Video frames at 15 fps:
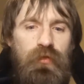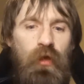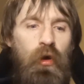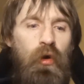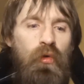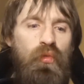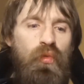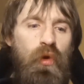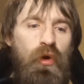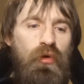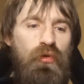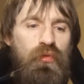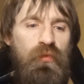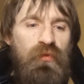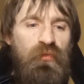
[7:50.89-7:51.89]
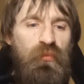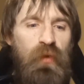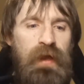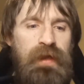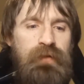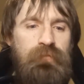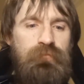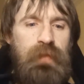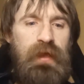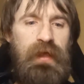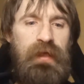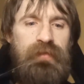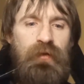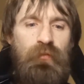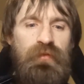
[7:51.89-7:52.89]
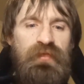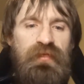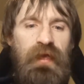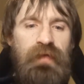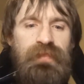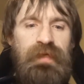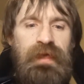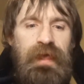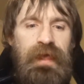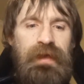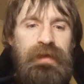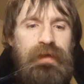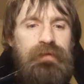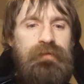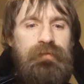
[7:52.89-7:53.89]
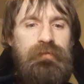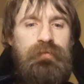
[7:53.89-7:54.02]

The whole world was white, and there was nothing in it.